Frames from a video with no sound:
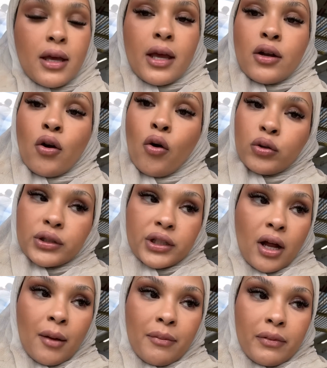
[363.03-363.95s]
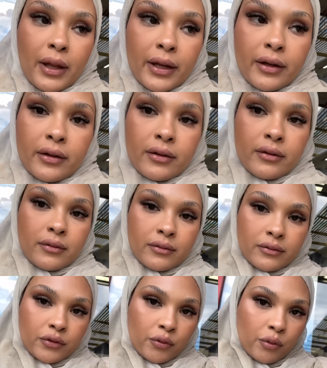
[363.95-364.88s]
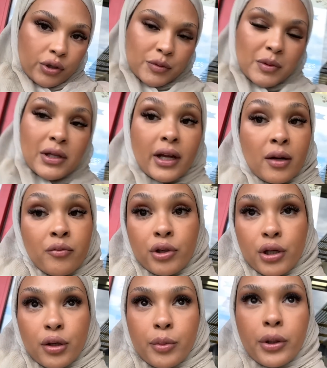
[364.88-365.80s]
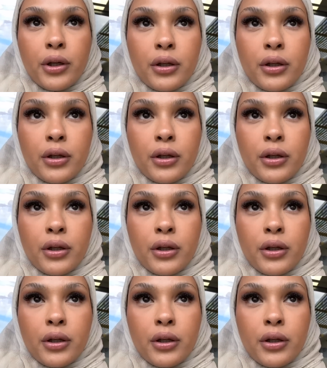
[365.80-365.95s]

and hold it up like towards me, like I'm reading a book,